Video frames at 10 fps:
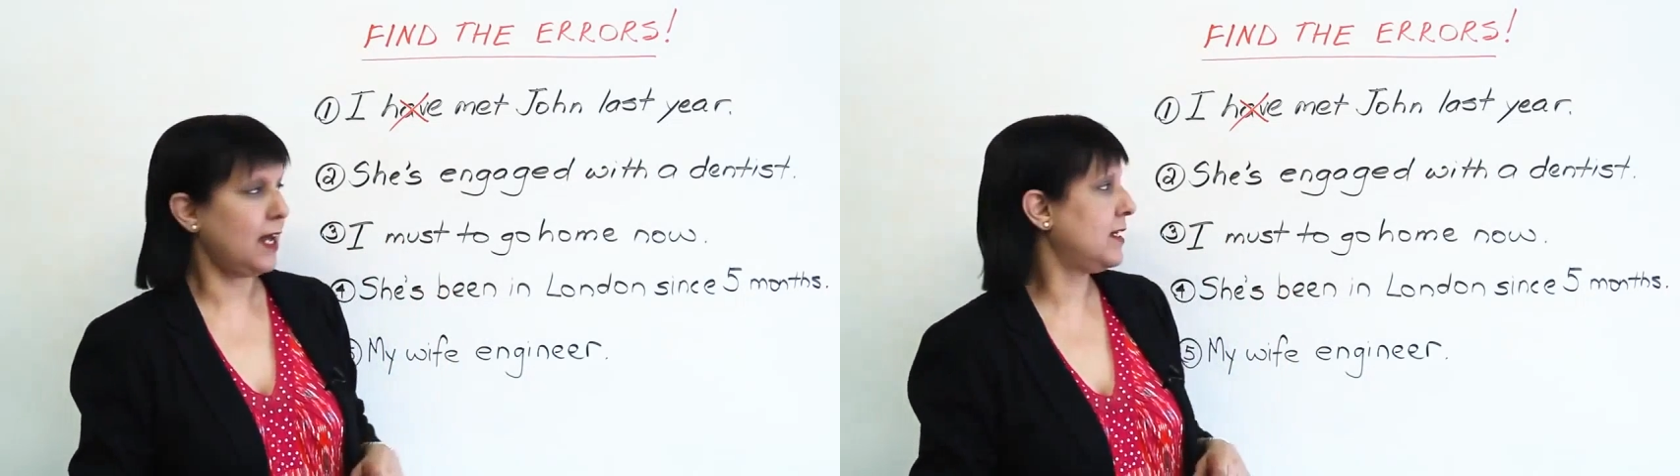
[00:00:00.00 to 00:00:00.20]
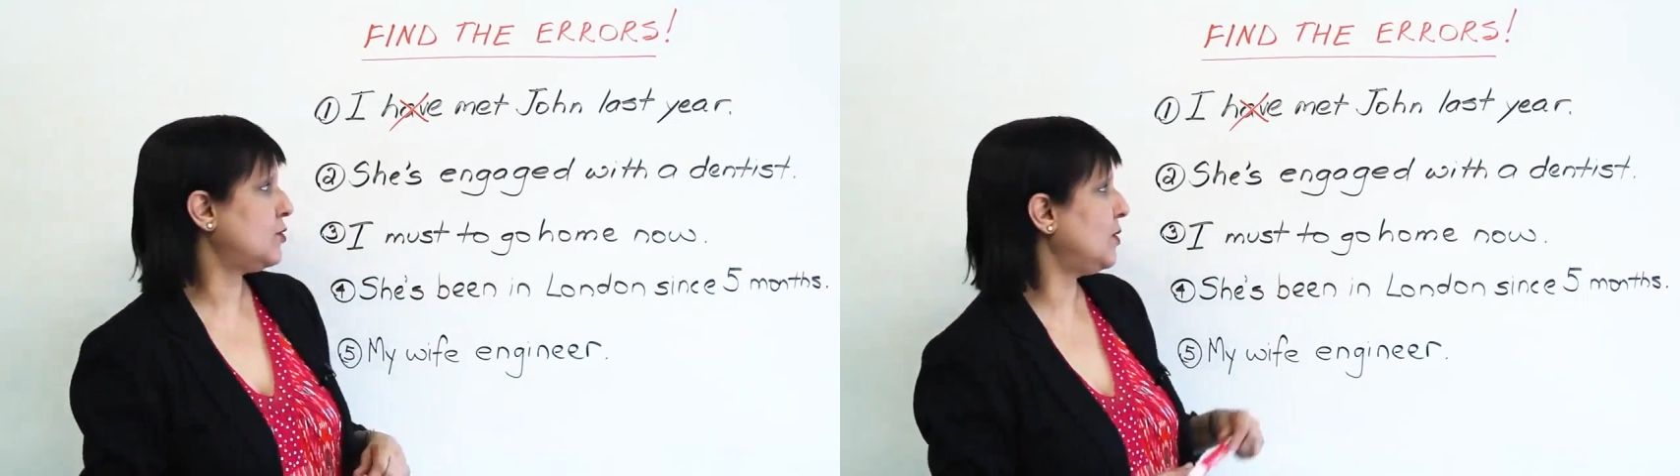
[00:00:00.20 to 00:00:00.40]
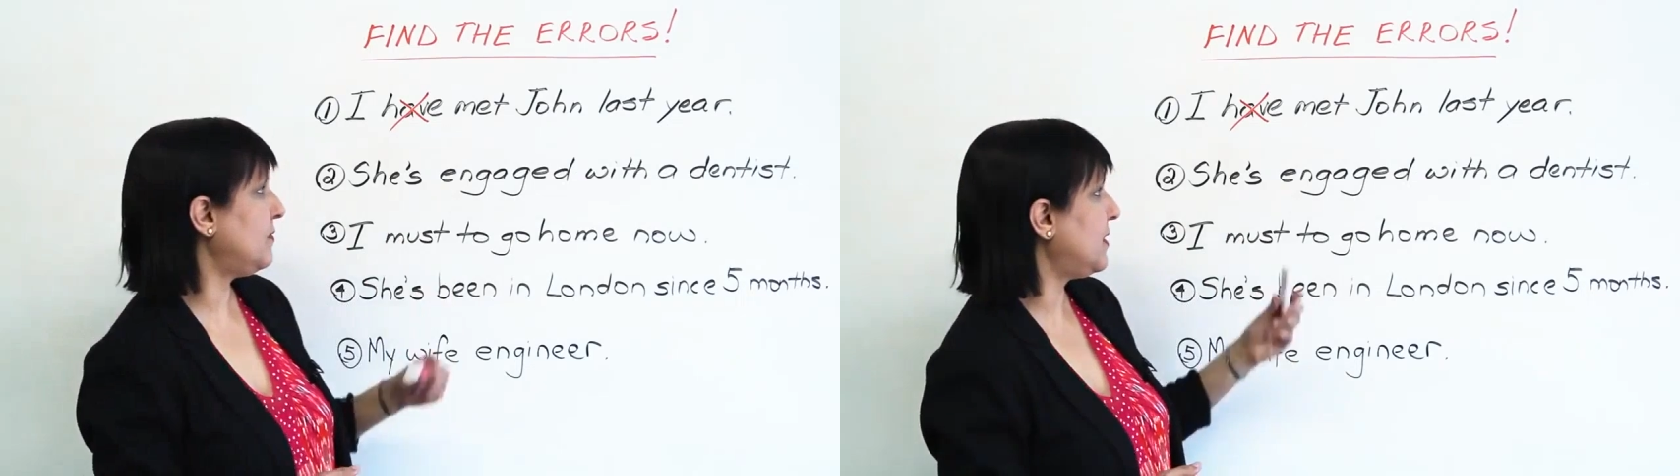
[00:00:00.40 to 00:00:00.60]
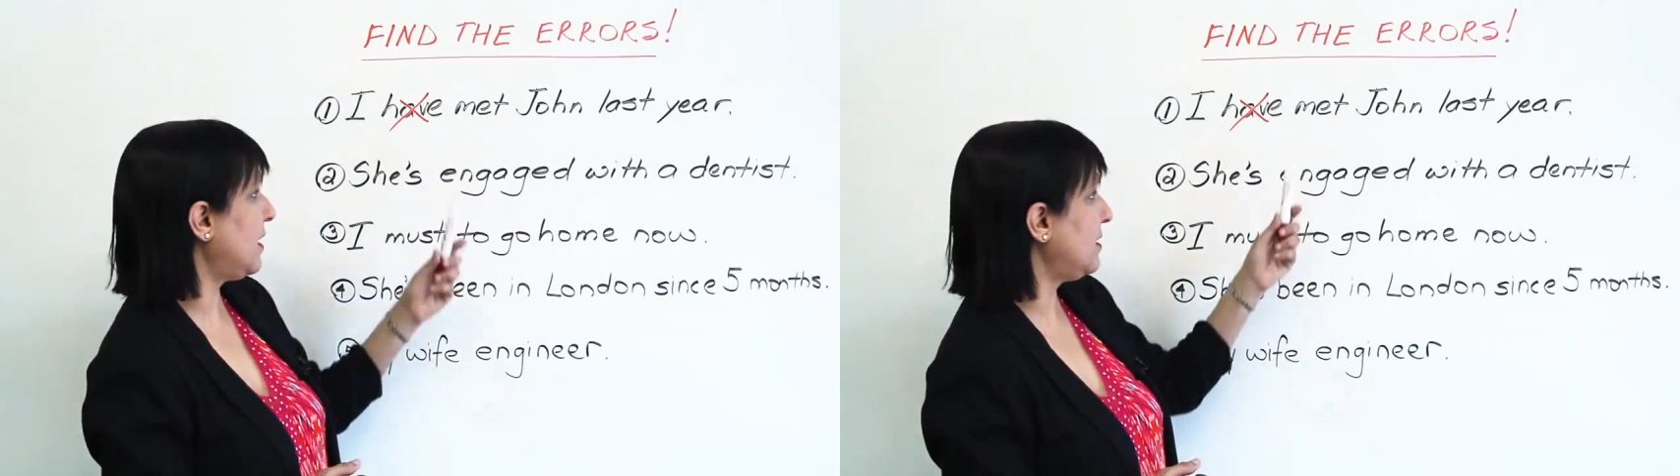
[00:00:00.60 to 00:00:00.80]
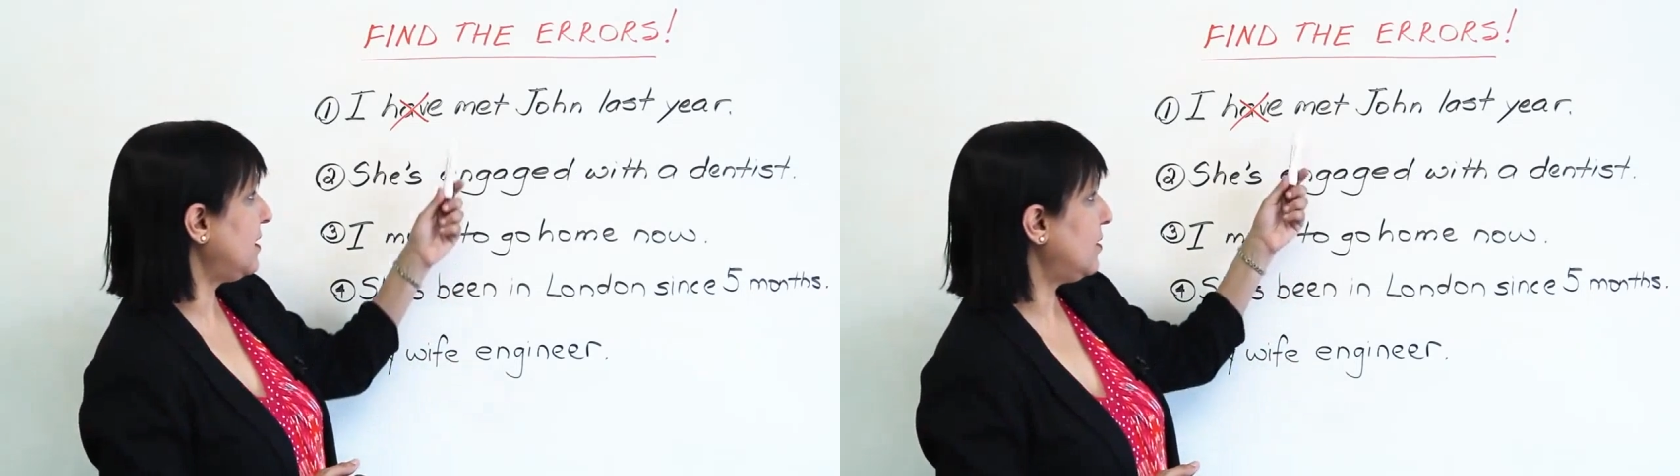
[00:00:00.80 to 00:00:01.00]
as we've
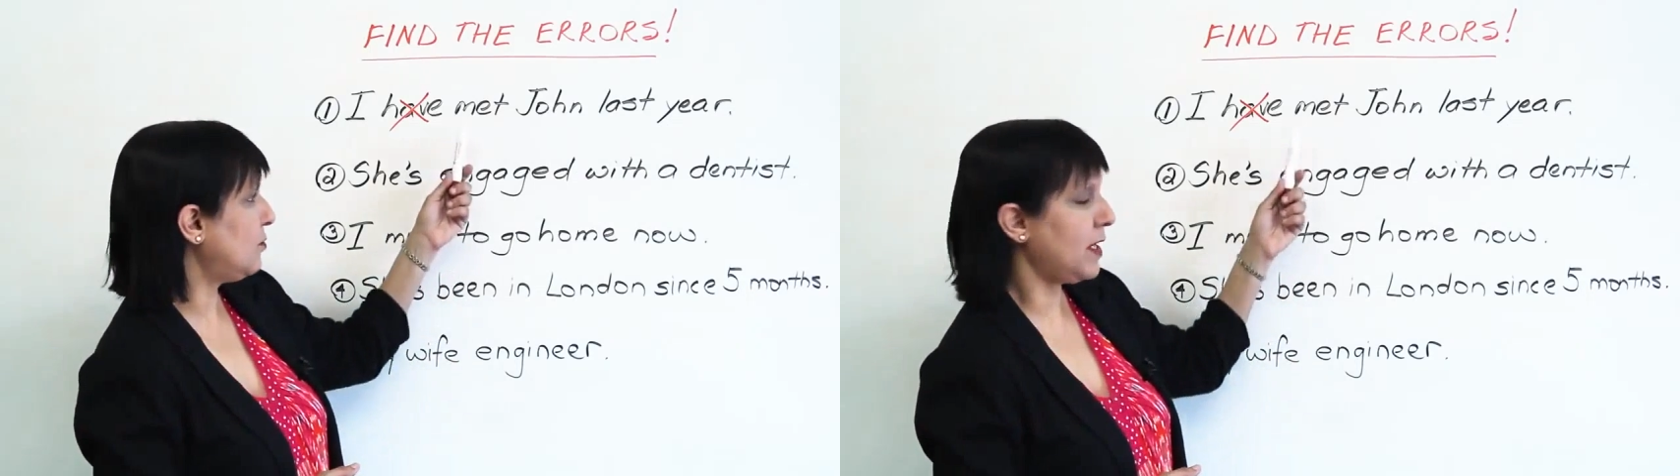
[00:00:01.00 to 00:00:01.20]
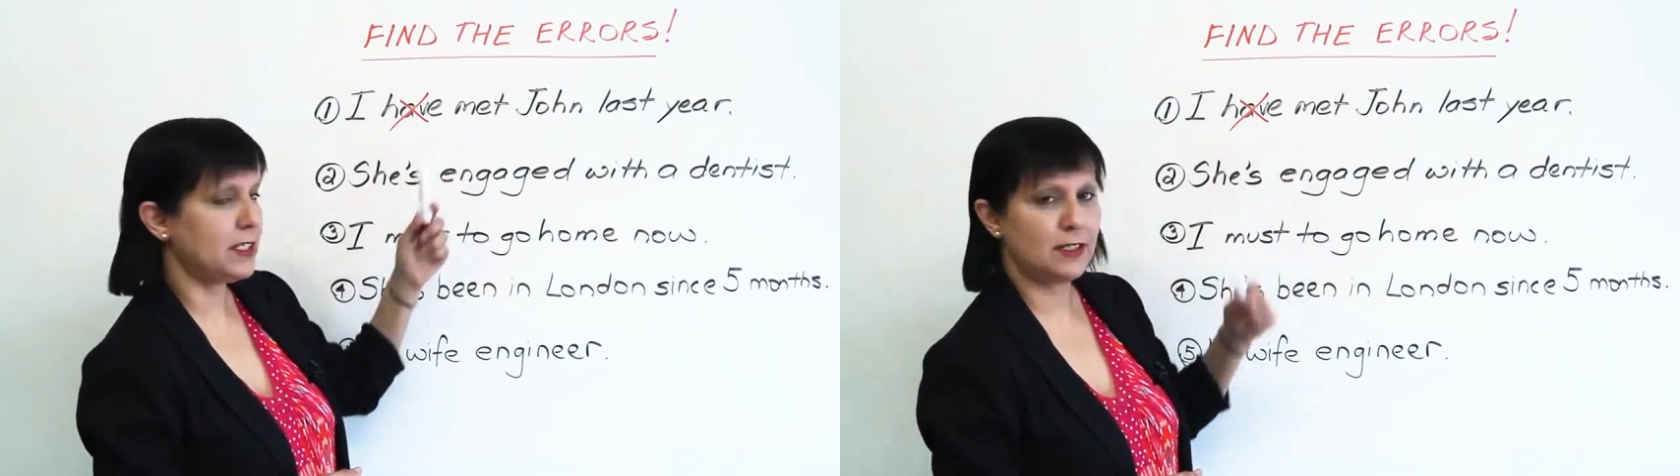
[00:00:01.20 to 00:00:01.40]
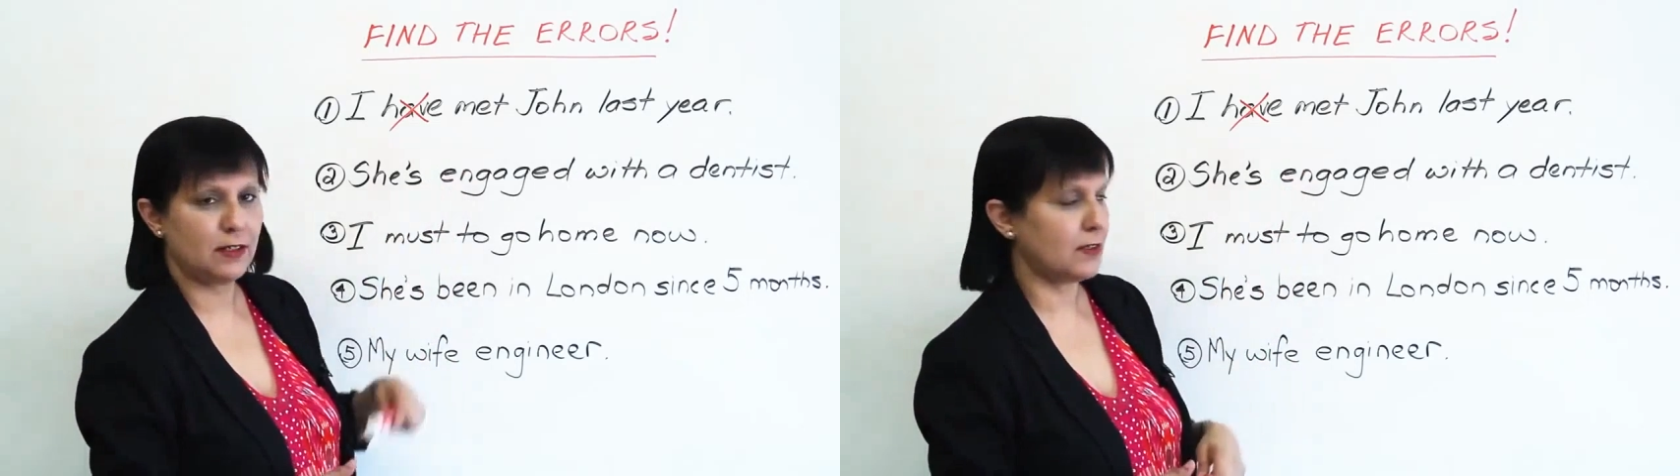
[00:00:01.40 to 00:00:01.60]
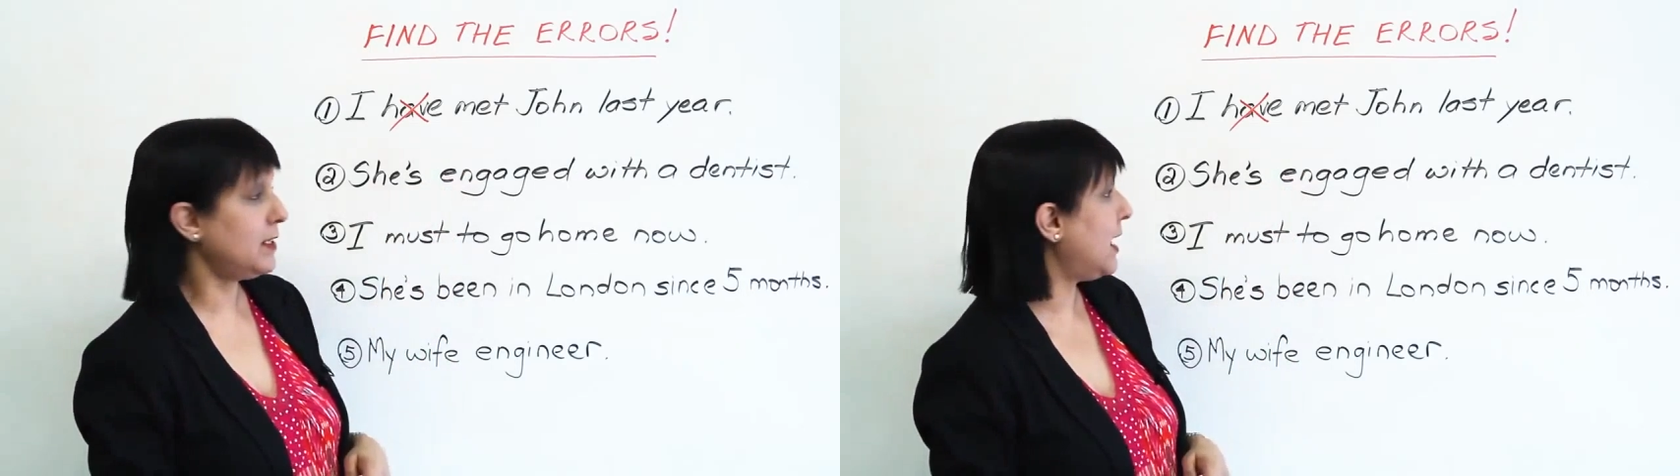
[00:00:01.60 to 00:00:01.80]
done right here.